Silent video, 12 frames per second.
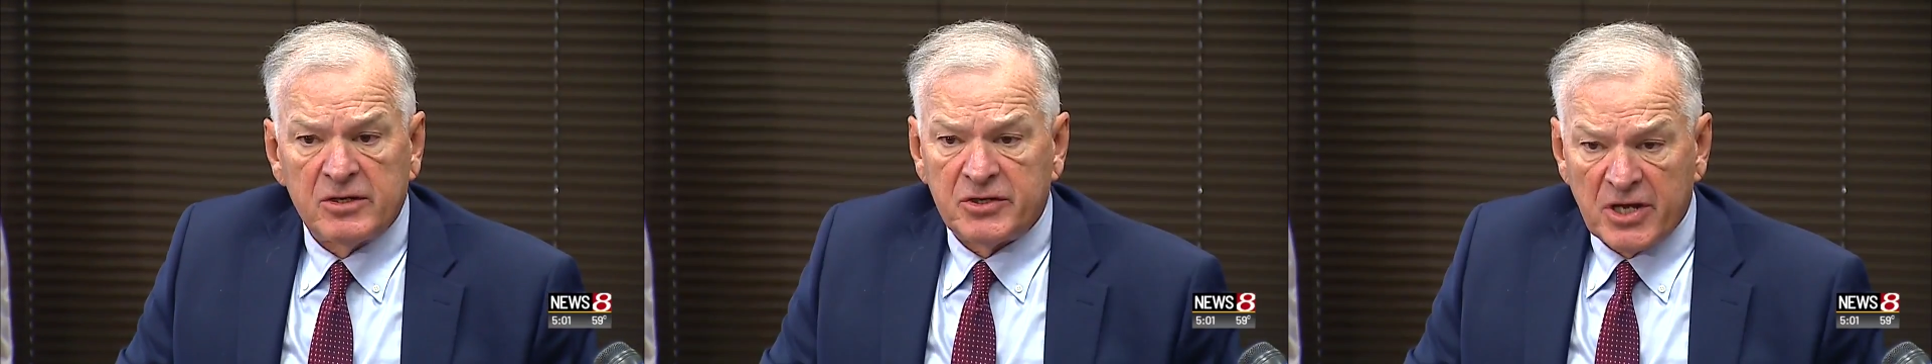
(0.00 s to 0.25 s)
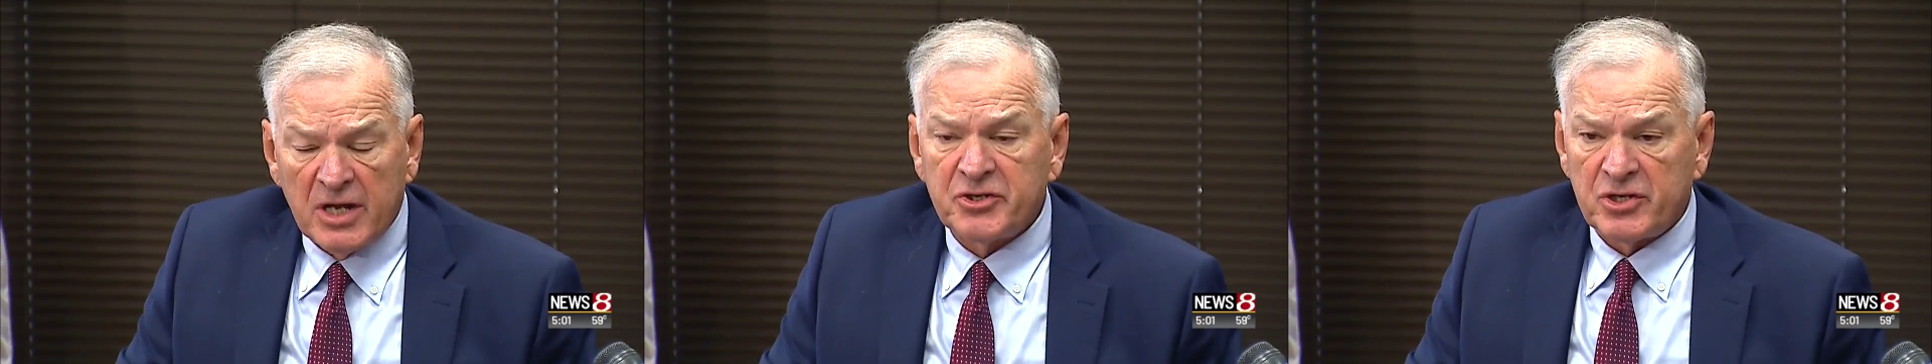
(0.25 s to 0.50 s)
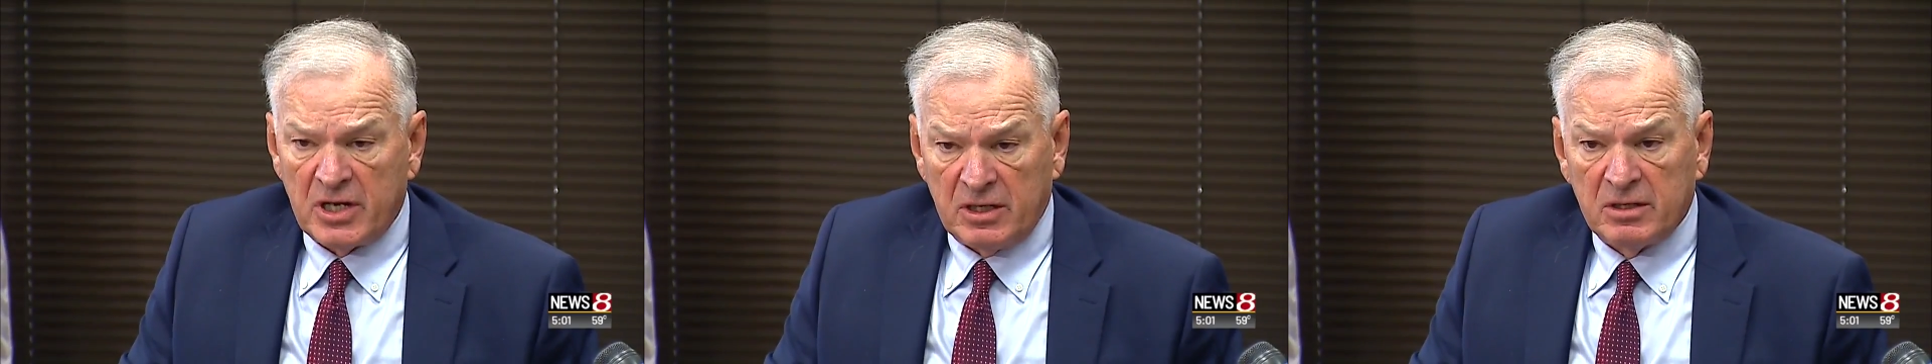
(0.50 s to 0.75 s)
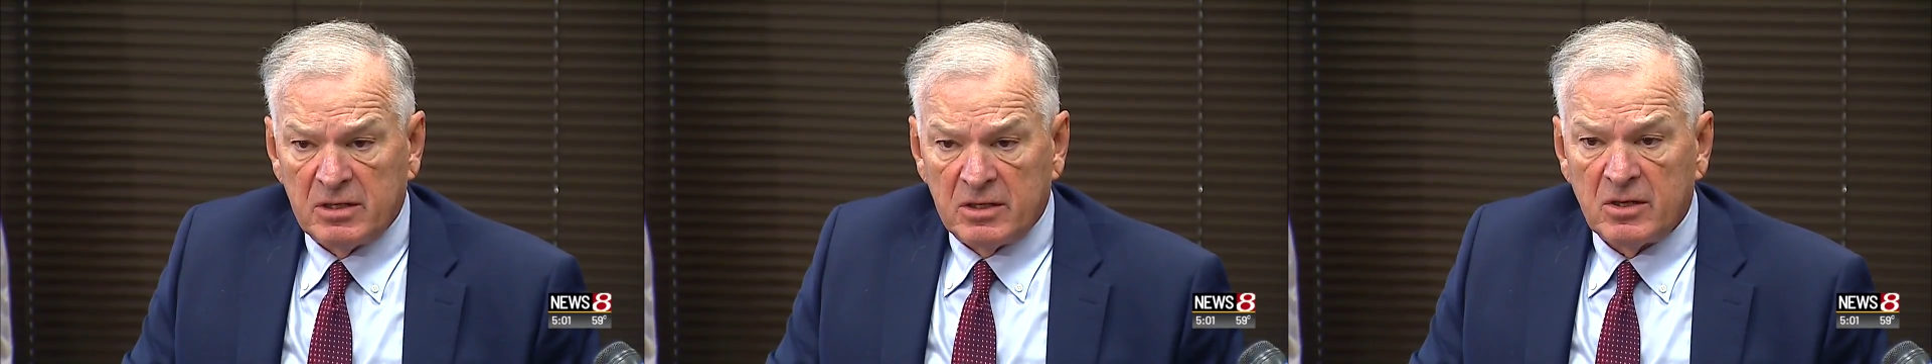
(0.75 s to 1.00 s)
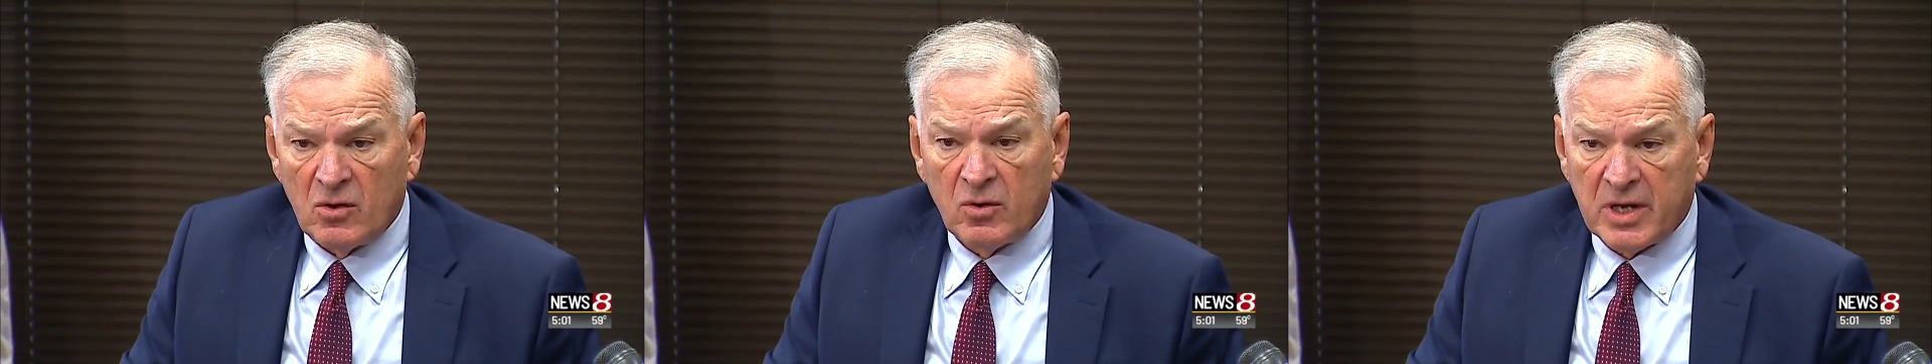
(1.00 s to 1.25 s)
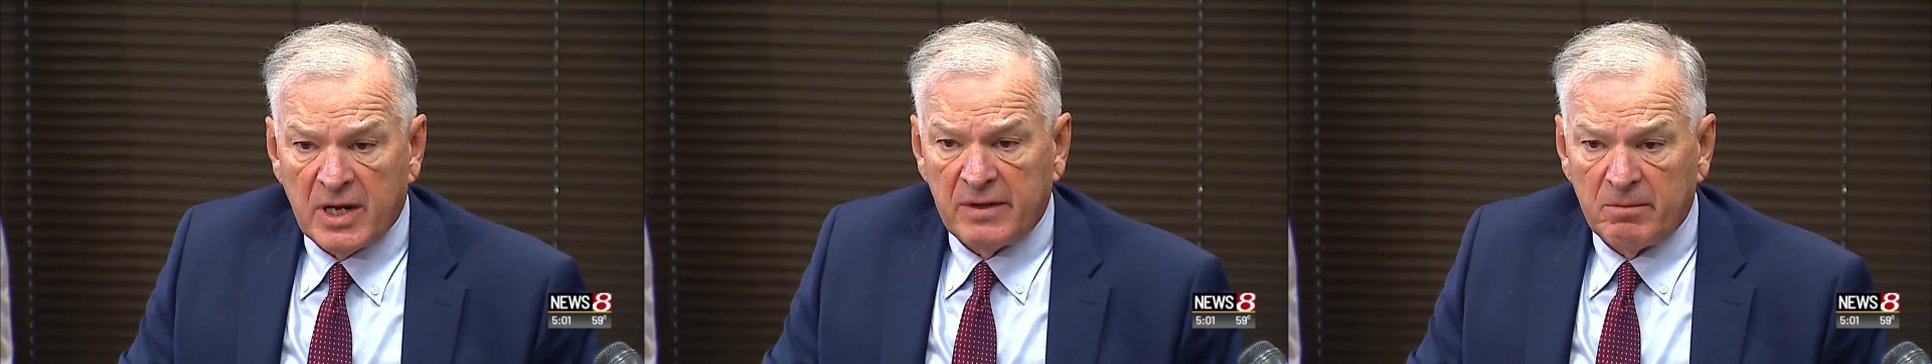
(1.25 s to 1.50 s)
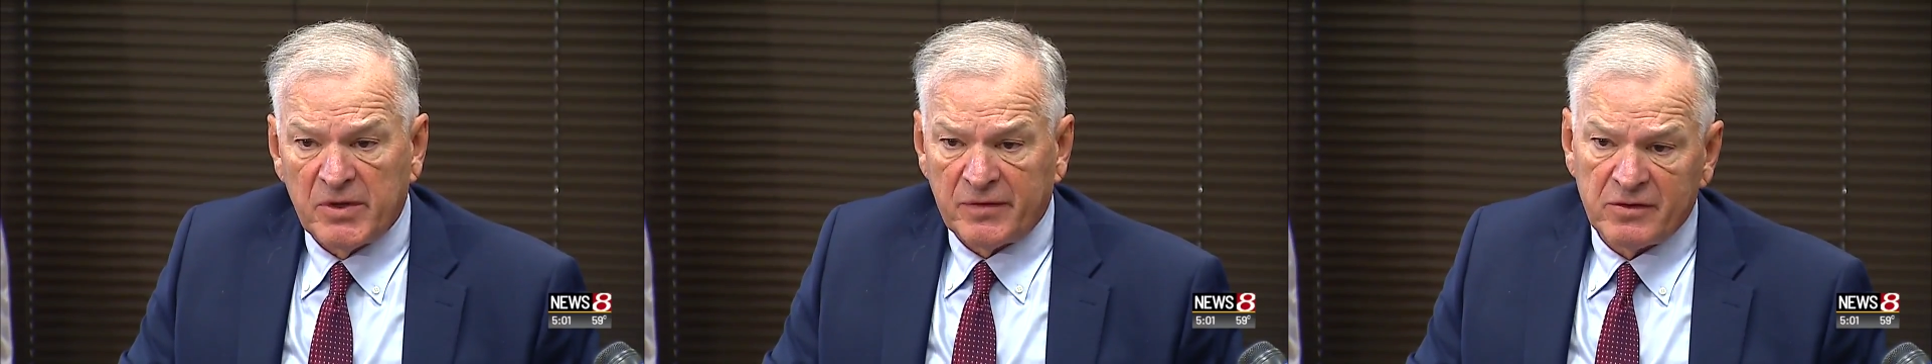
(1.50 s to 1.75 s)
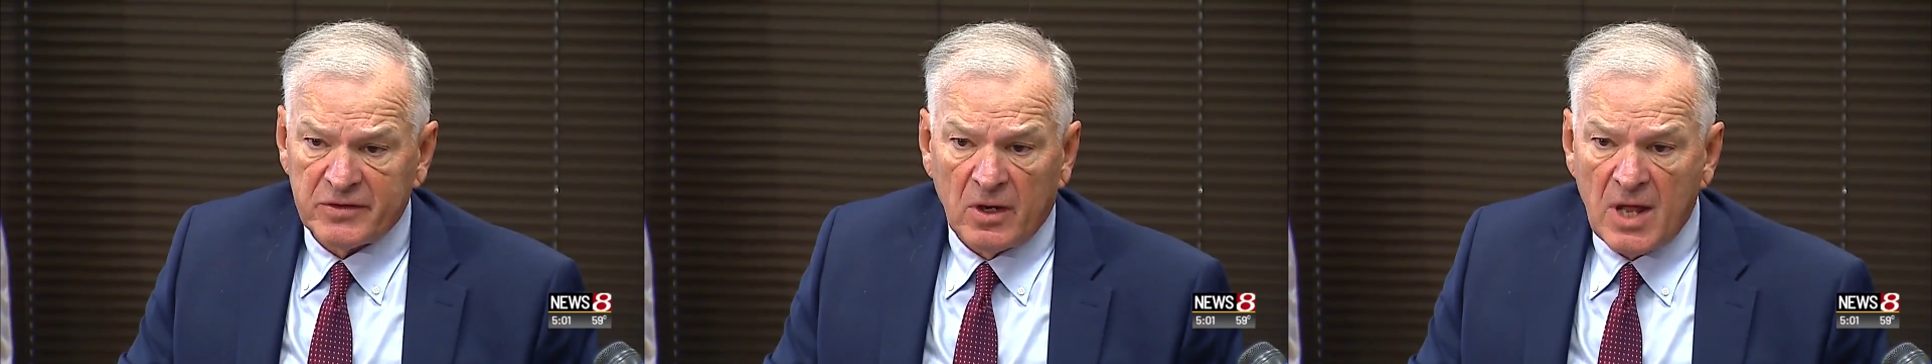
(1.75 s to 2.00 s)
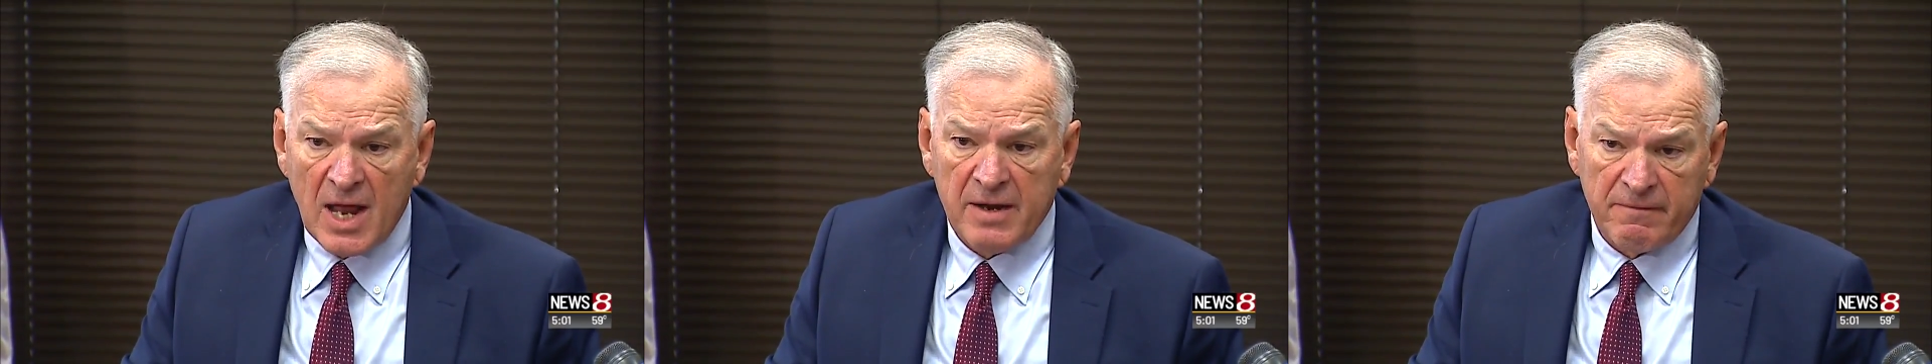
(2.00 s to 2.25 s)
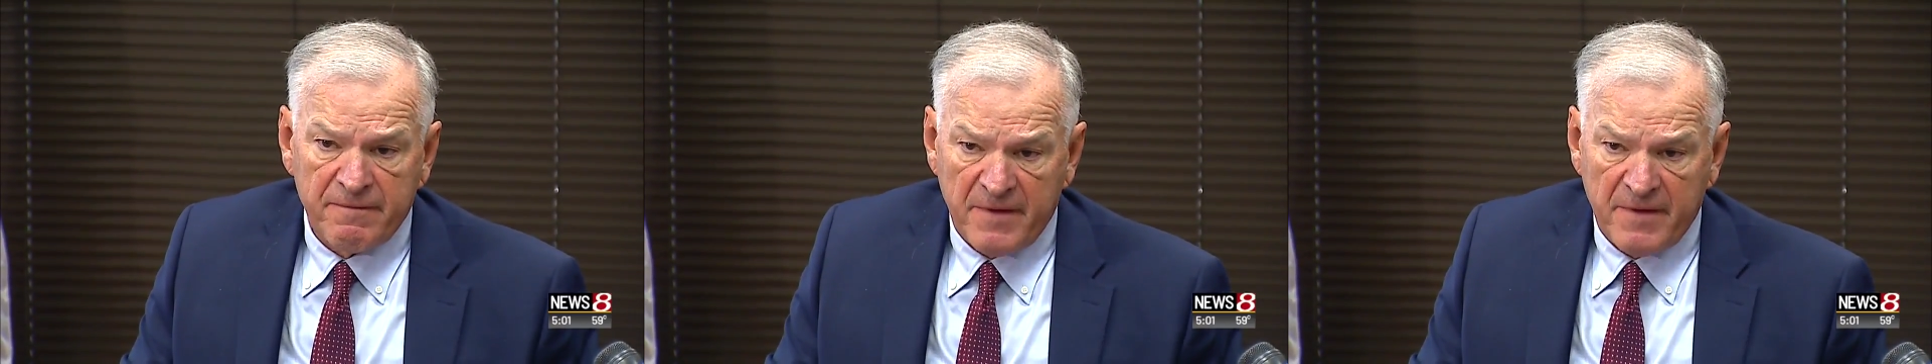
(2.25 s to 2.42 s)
touching okay? But there's a lot of